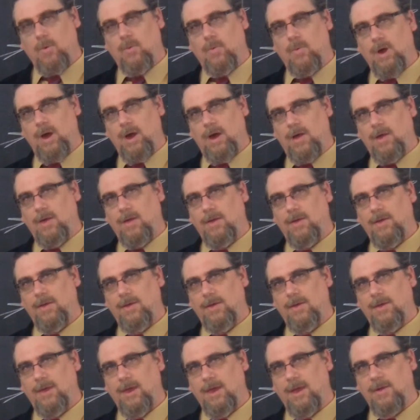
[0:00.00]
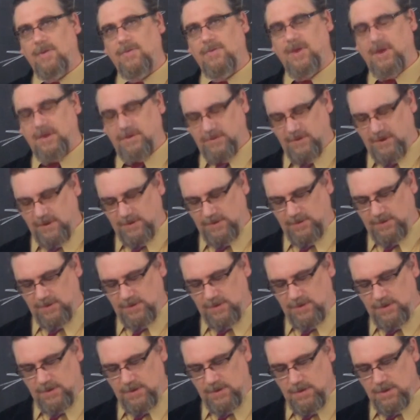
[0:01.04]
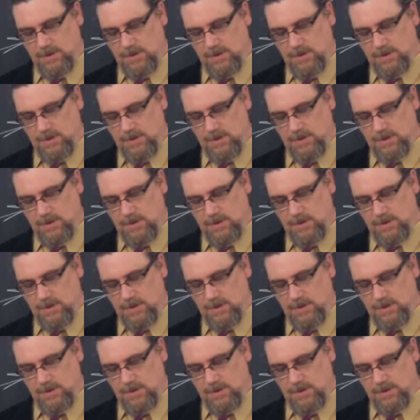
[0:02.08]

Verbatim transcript: Well, Hegel tells us,